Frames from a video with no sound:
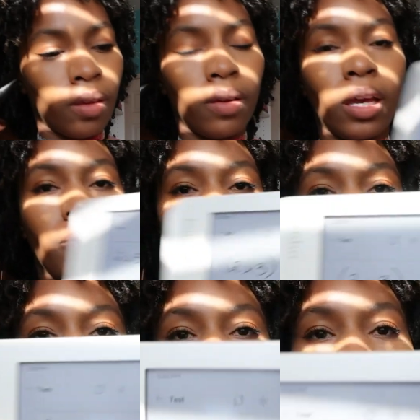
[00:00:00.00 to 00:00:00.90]
Okay,
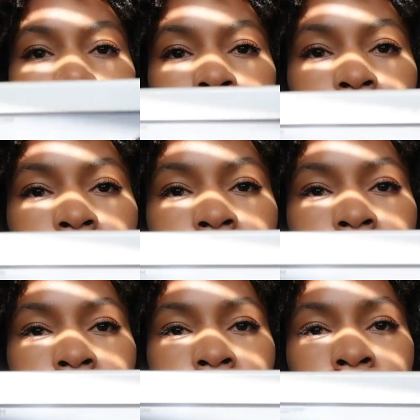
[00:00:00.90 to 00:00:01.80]
this is the problem.
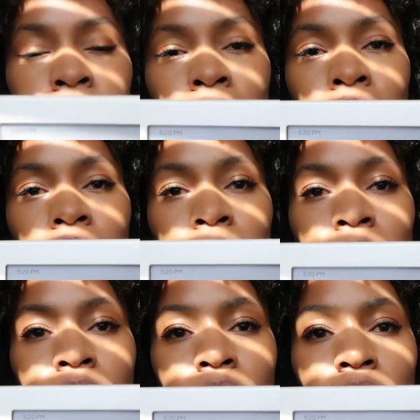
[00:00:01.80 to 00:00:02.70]
I'm
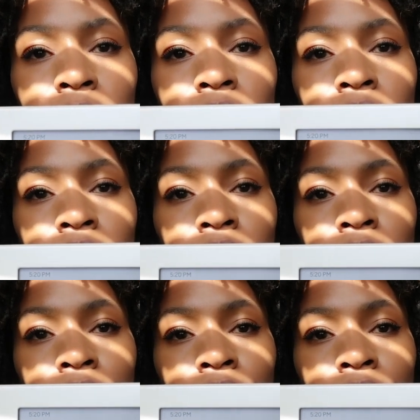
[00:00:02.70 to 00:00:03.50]
going to double click it.